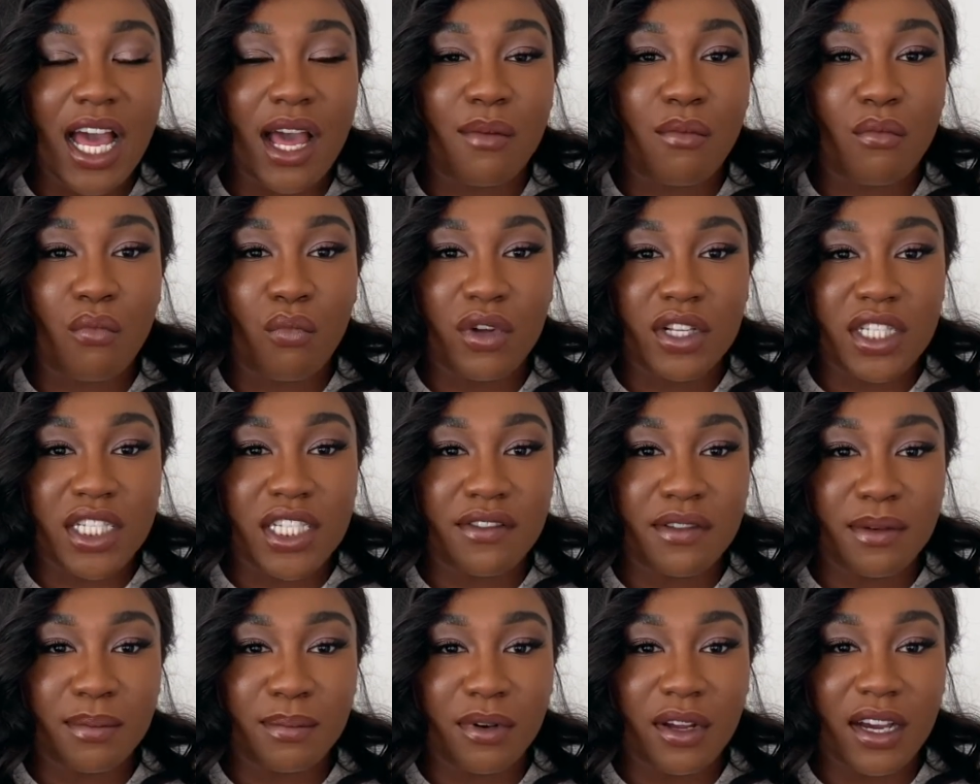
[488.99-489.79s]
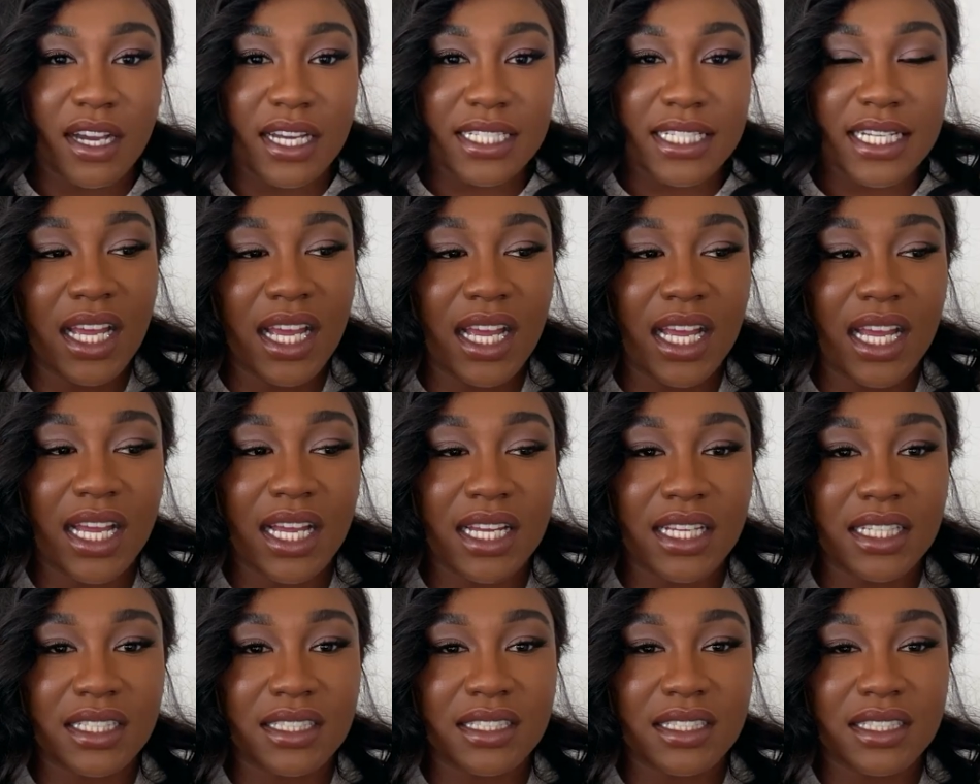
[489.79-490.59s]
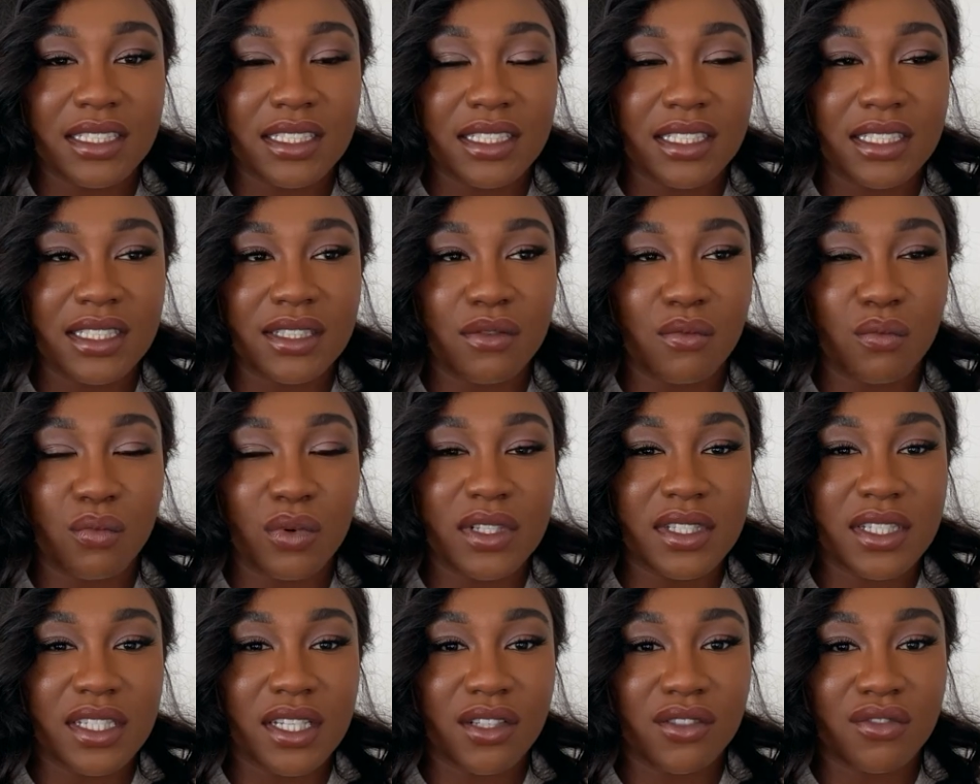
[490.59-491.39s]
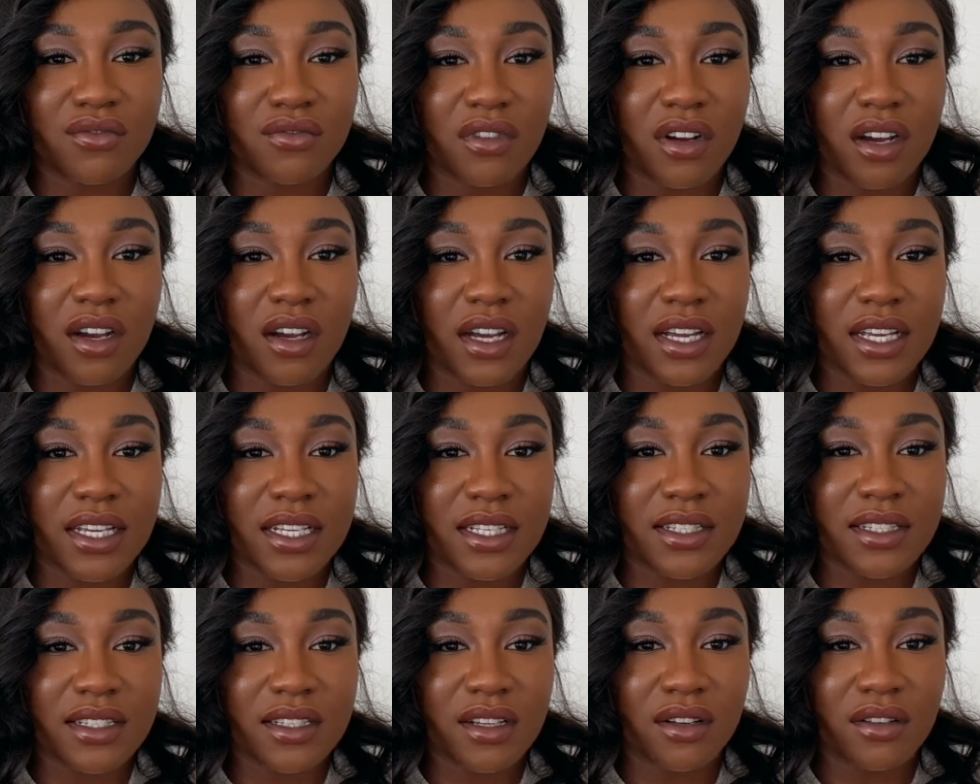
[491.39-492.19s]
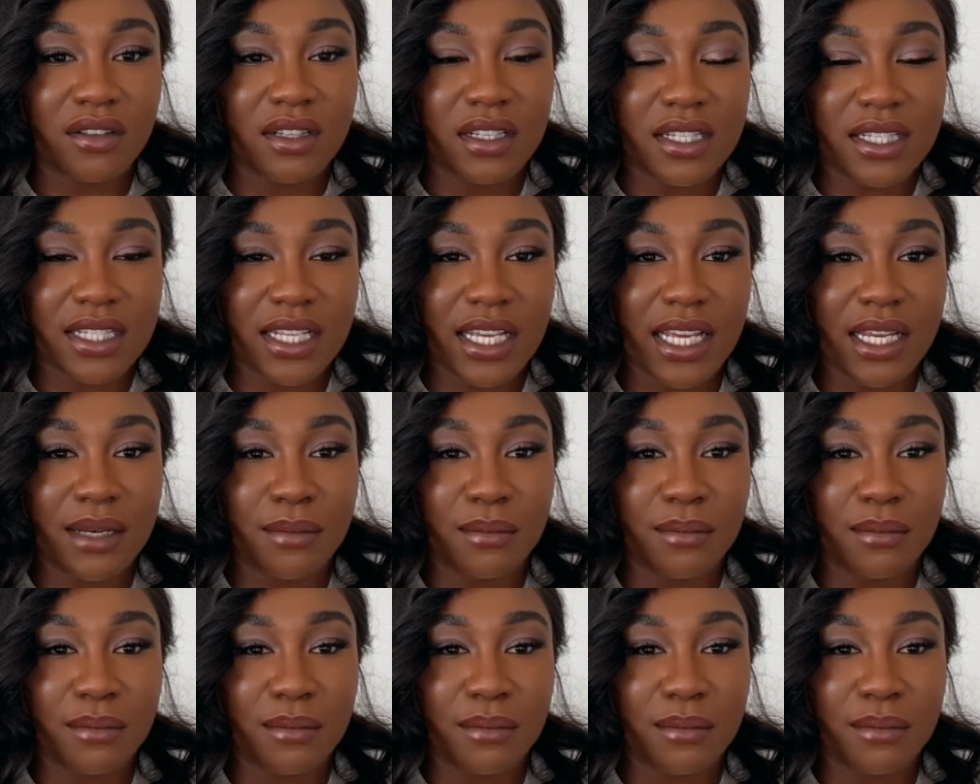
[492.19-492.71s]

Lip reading: once you've applied it, and once it dries on the skin,